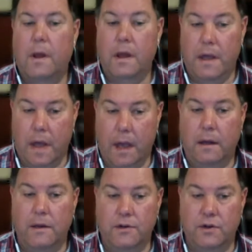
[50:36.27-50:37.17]
Yeah.
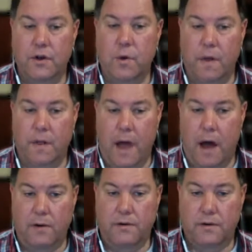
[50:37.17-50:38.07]
So you were in the
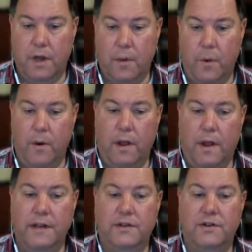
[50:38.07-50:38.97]
house and we
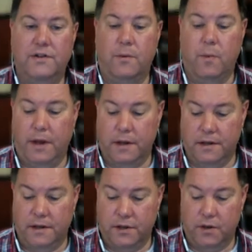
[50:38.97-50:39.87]
realized there's some
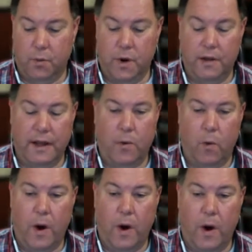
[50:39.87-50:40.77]
weaknesses. So
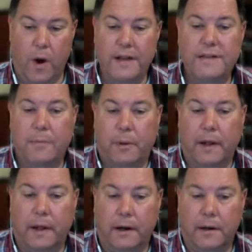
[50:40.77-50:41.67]
what is the
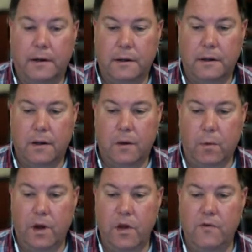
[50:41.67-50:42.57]
plan?
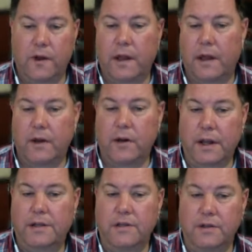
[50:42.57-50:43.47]
What do you feel like you
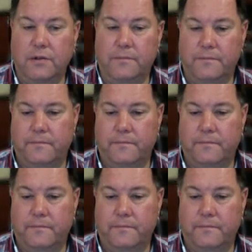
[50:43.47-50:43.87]
need to do?